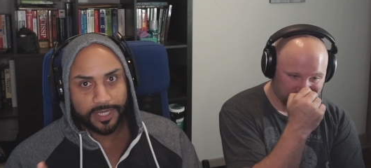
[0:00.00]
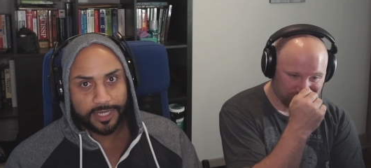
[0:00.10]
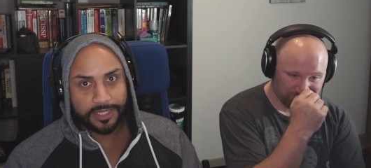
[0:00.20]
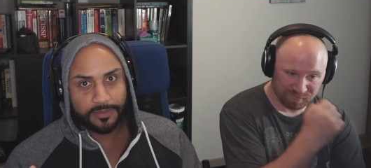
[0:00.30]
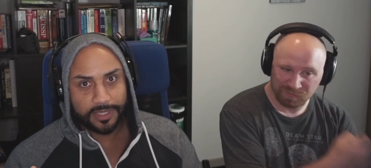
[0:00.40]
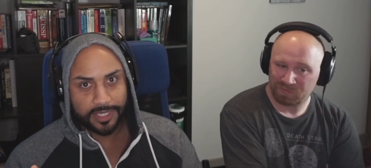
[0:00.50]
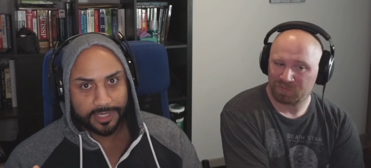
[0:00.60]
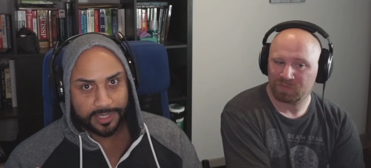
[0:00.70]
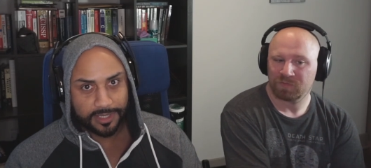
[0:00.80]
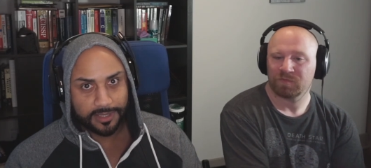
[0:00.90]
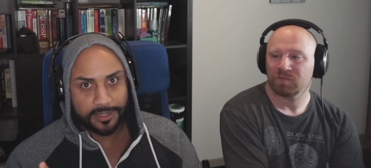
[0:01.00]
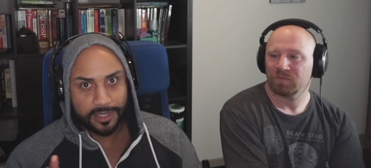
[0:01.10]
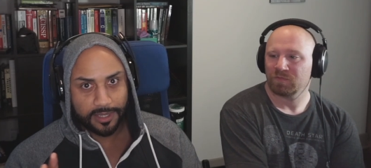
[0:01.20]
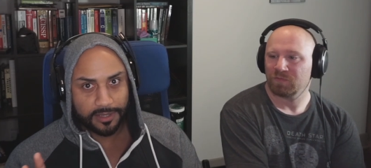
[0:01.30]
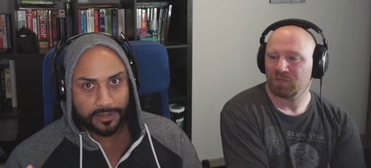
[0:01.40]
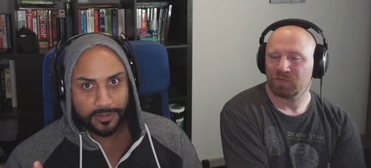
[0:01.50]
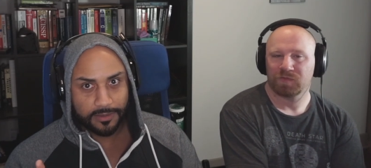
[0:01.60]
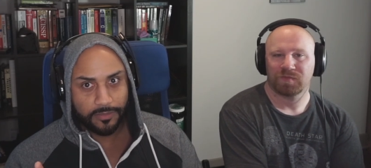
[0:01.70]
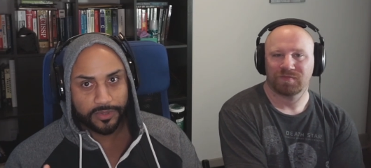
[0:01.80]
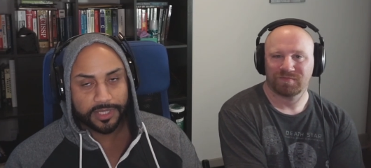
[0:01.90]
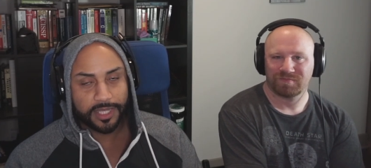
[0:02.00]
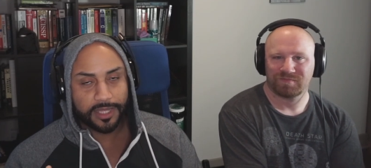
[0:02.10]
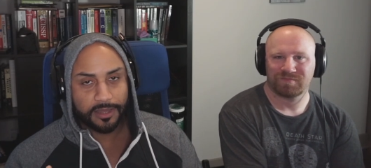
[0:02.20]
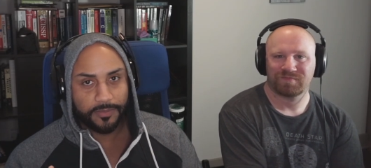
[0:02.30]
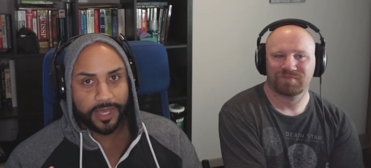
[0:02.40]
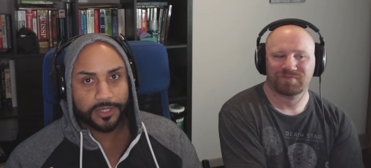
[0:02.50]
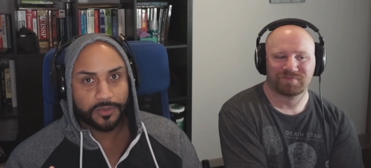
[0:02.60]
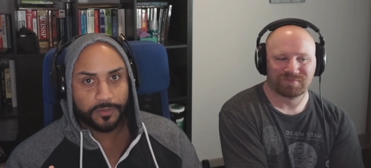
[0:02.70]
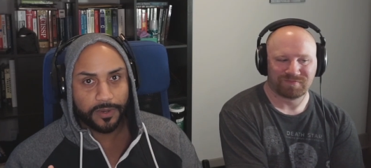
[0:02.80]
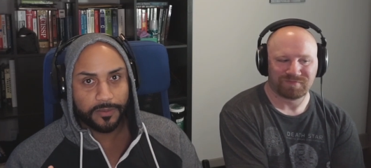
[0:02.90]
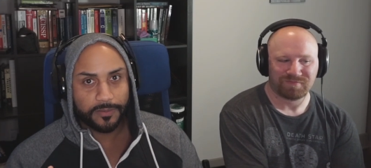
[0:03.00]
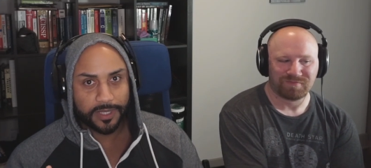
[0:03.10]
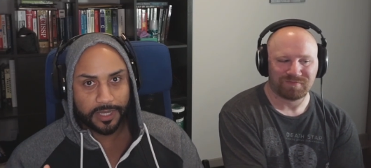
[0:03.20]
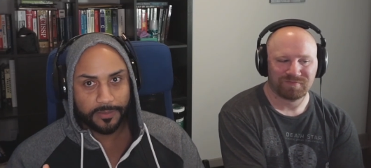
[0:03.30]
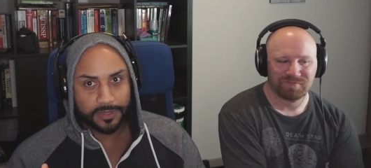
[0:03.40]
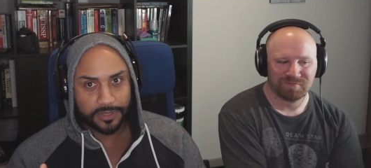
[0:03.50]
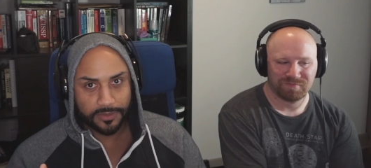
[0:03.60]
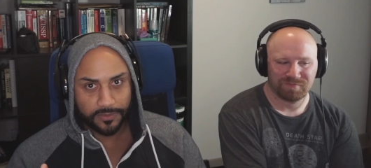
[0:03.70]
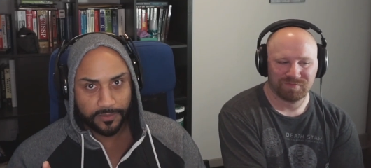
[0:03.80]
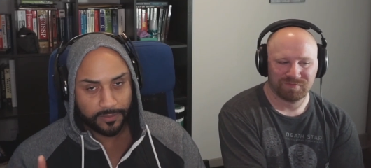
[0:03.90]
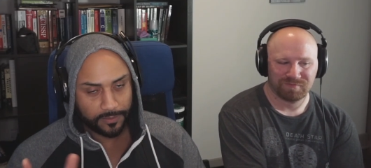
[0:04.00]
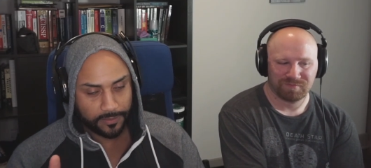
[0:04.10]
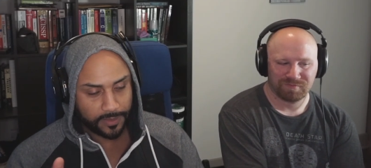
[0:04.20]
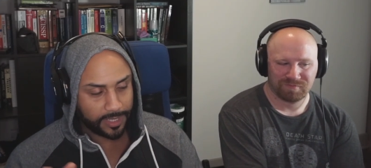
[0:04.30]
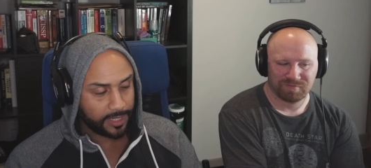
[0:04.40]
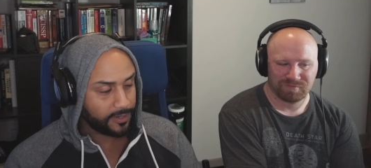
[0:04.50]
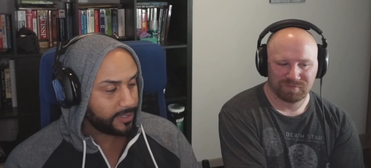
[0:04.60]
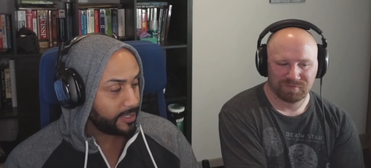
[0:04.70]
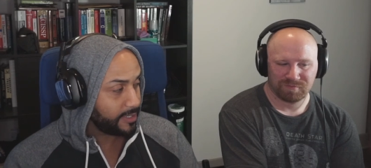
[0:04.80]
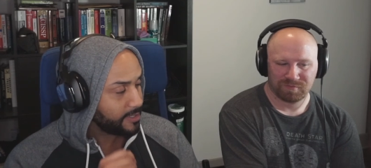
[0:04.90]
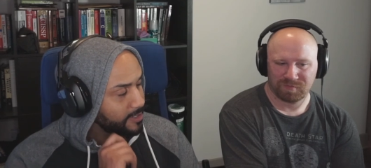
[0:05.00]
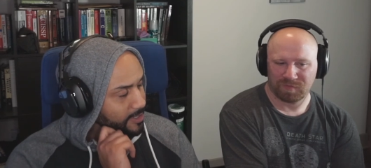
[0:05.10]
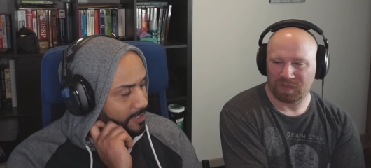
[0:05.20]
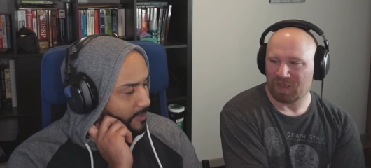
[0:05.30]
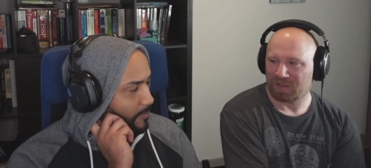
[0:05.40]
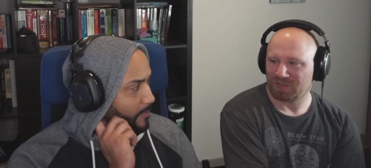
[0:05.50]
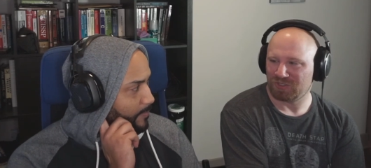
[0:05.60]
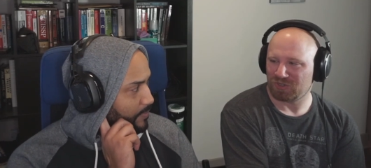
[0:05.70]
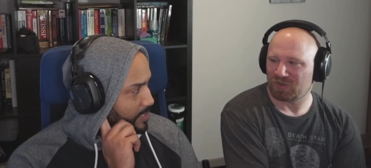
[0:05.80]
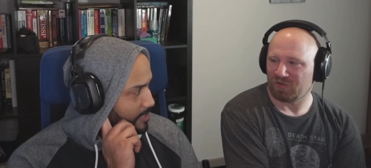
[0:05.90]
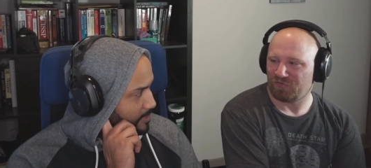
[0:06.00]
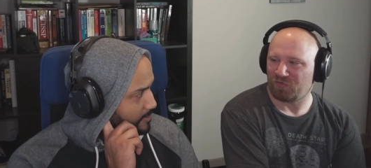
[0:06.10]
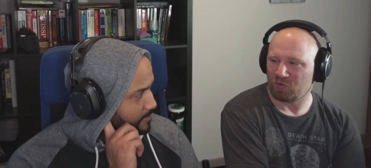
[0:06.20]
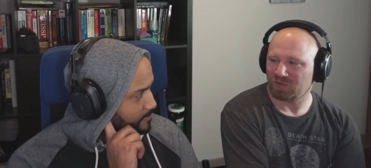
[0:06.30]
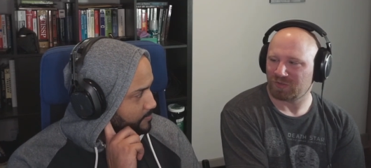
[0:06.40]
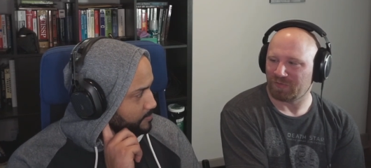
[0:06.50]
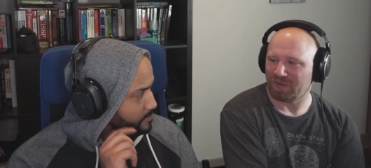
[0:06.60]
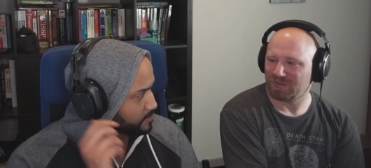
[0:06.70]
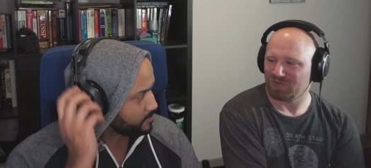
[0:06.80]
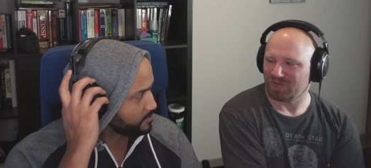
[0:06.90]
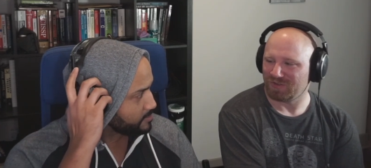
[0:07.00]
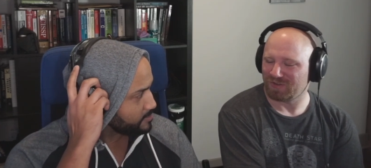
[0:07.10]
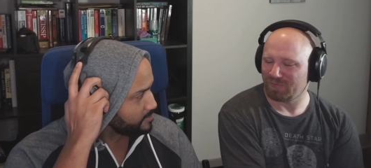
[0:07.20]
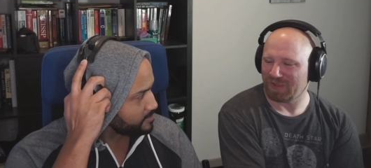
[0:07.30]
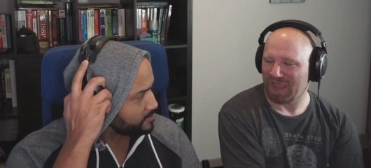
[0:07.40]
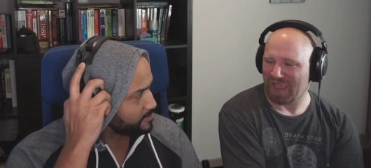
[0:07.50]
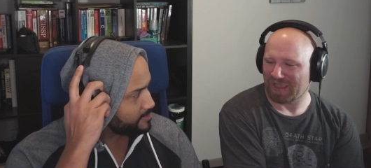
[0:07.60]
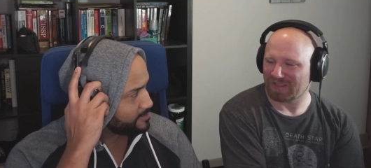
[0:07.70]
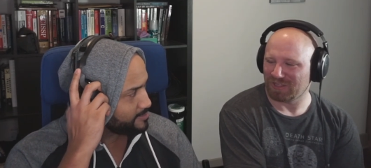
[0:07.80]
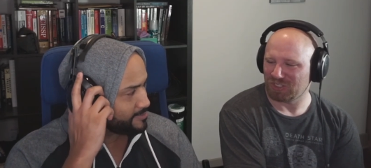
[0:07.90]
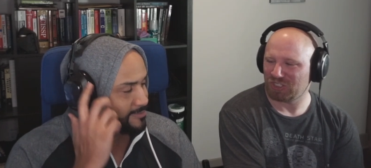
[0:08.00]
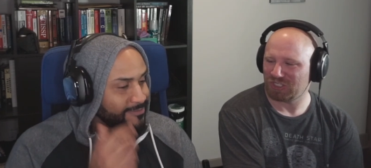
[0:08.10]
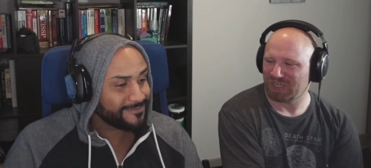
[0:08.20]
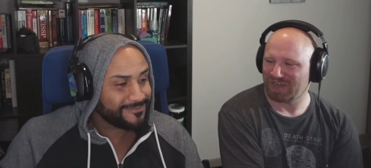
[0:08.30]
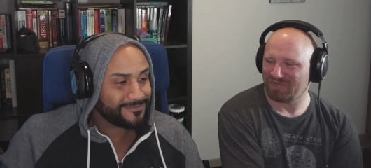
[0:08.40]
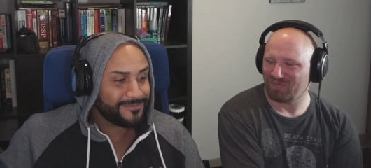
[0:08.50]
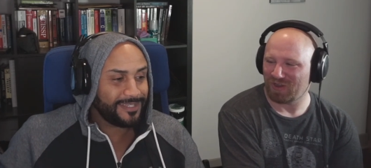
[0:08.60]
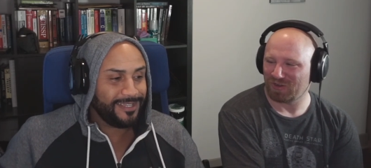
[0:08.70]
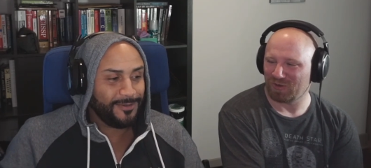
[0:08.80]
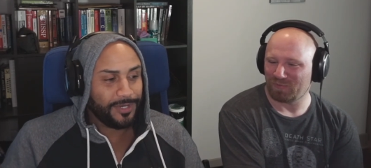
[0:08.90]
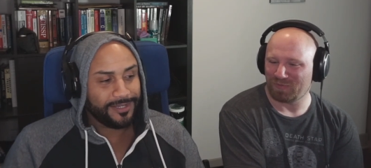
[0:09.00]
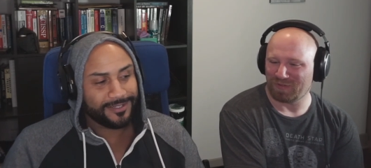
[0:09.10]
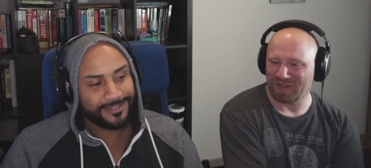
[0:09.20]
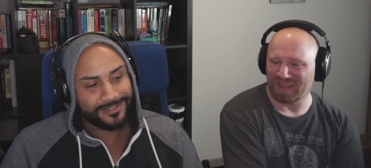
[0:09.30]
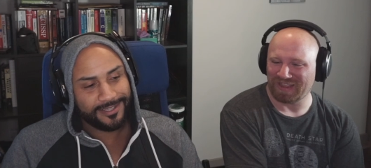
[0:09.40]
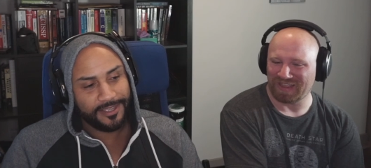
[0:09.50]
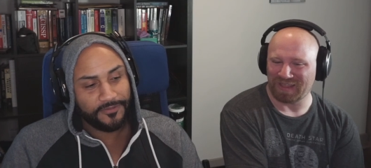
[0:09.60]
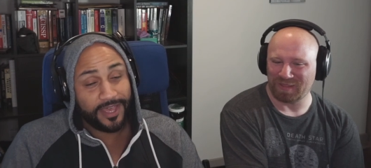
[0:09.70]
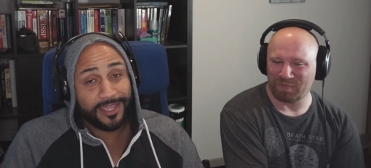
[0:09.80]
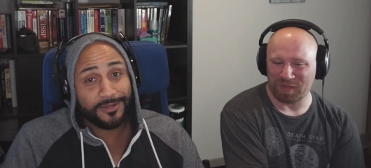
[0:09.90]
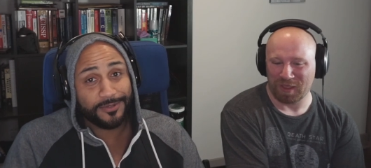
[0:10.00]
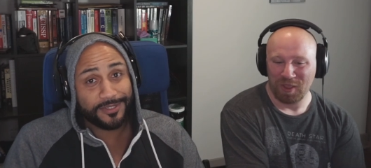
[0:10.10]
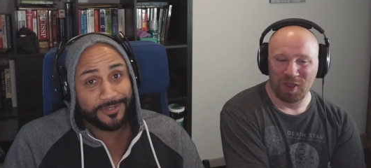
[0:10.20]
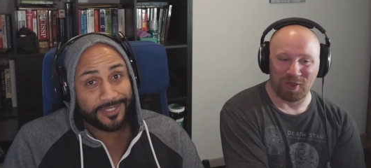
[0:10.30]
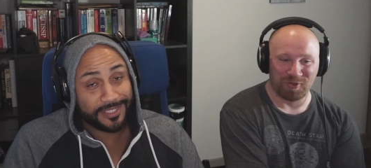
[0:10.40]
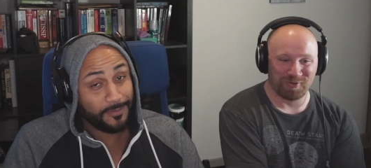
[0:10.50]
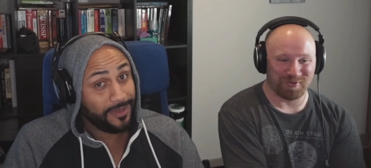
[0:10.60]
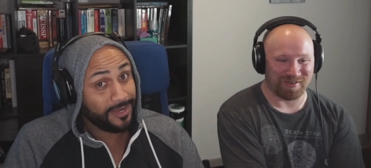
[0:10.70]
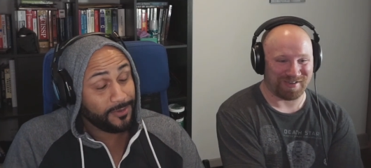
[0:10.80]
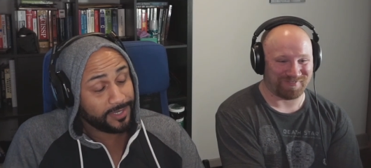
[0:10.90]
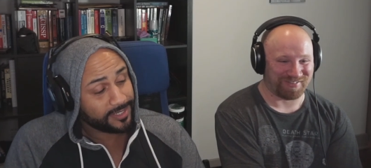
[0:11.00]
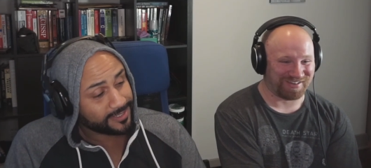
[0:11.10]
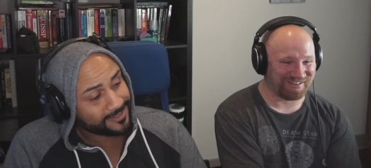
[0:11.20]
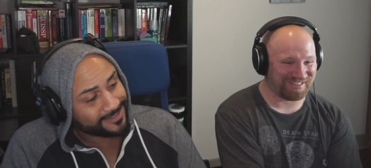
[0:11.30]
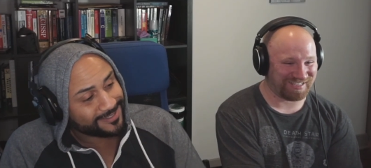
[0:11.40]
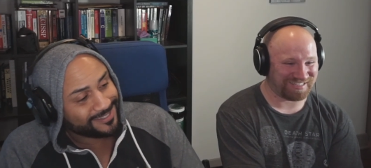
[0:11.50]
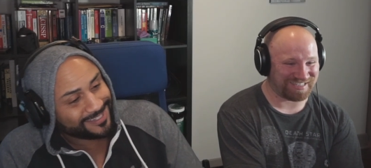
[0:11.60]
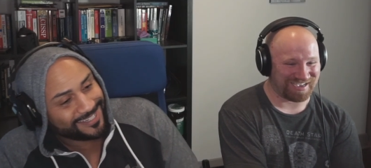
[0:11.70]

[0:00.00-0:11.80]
Speaker 1: They need to be tested, and most likely a patch will probably be coming soon. I guarantee it. Yeah, because you're
Speaker 2: gonna force them into it. You're gonna be hacking the shit while
Speaker 1: you're well, playing. If I don't do it, somebody Ooh,
Speaker 2: I figured this